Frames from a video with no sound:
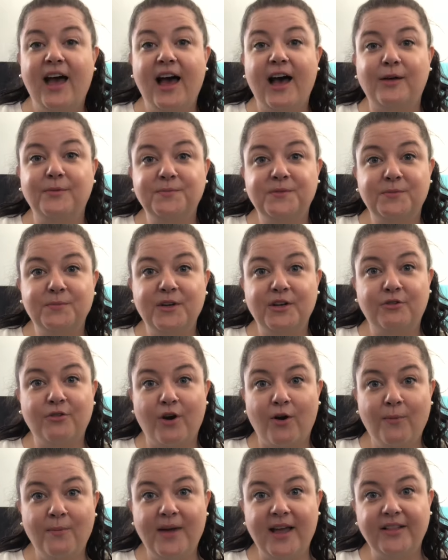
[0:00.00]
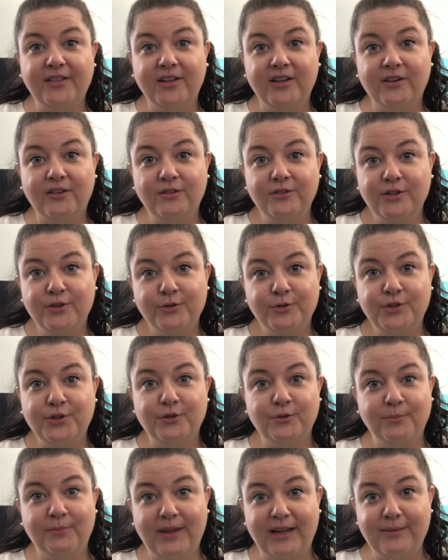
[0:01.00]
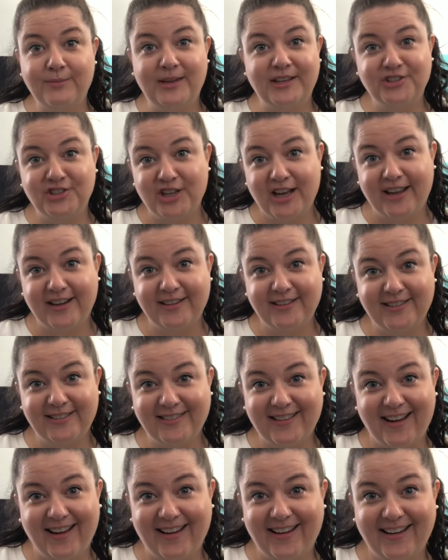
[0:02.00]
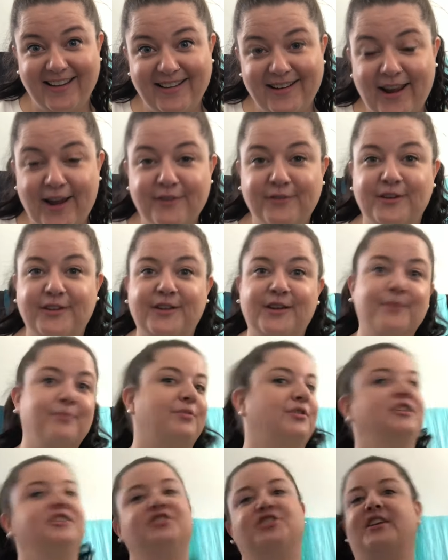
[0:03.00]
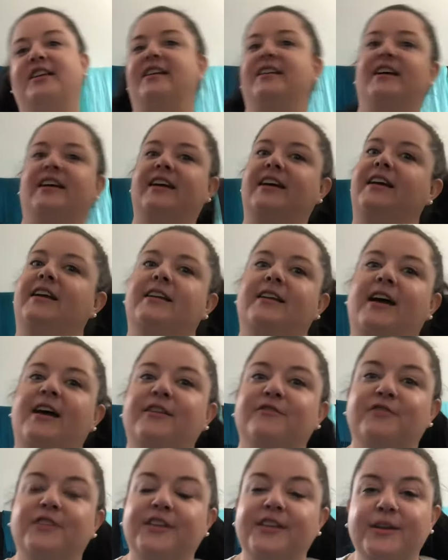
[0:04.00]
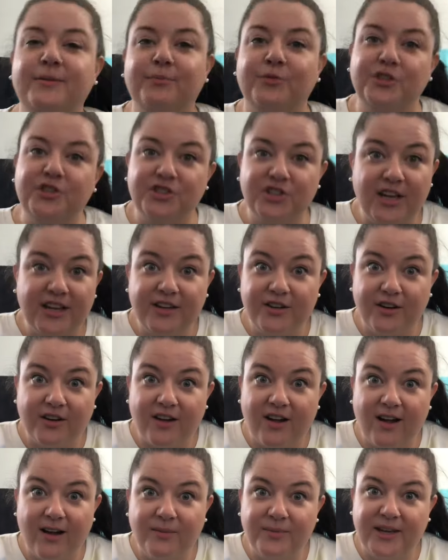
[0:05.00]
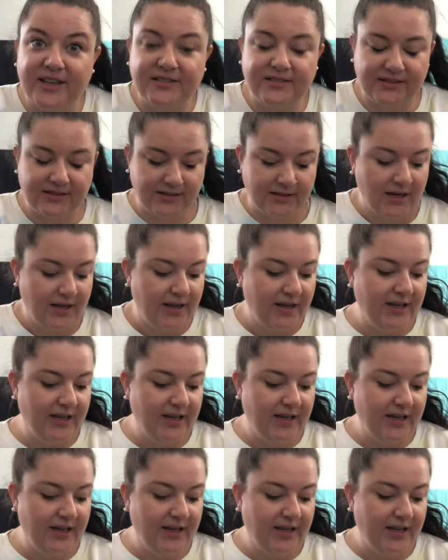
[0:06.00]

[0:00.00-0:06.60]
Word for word: helps me grow my little YouTube baby channel and I really appreciate it and I really appreciate your comments